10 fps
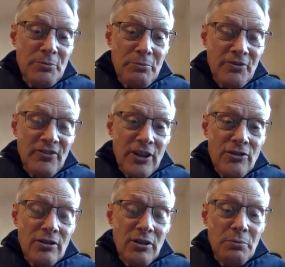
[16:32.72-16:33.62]

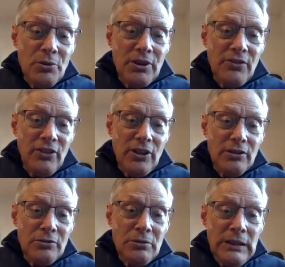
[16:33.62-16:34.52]
professional point of
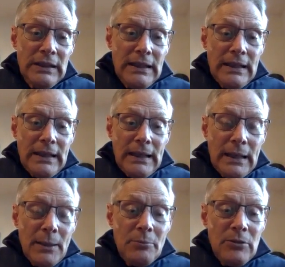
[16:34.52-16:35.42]
view.
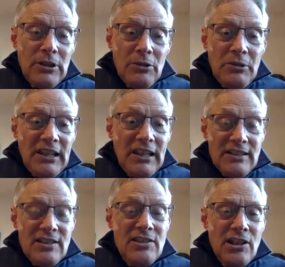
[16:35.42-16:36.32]
We'd like
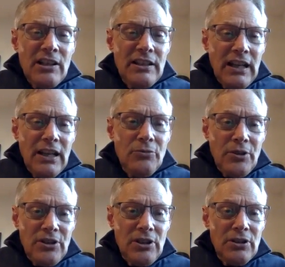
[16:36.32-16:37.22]
to start and end
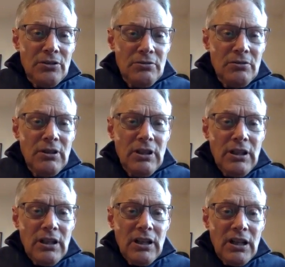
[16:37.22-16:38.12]
with you.
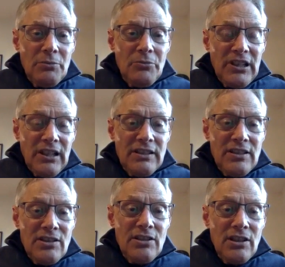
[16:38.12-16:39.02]
We'd like to
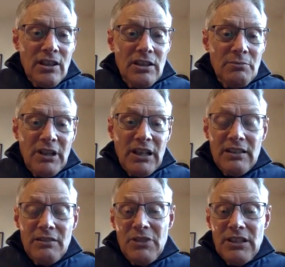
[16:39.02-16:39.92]
start
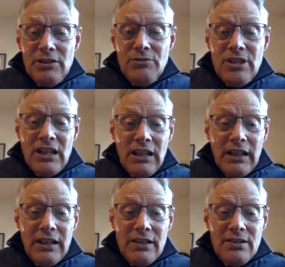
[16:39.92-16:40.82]
by you
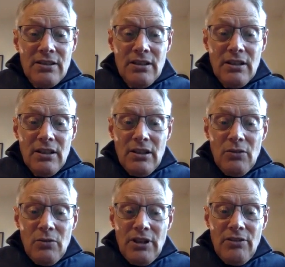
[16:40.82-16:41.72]
telling us,
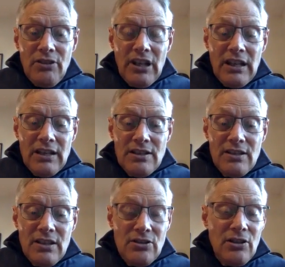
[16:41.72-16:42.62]
what do you think has
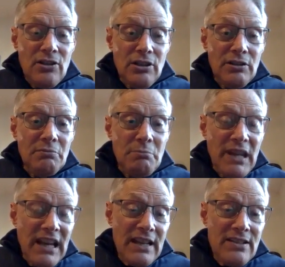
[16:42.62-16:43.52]
gone
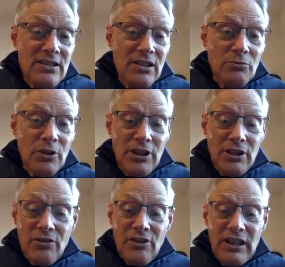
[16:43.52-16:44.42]
best and what do
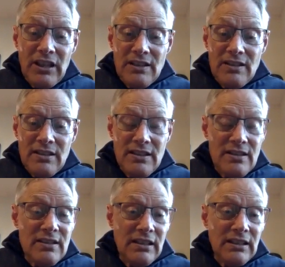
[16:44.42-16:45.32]
you think is
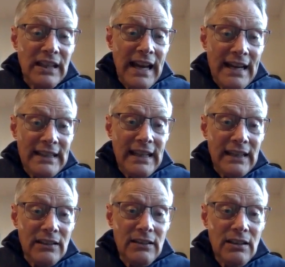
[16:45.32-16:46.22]
still lacking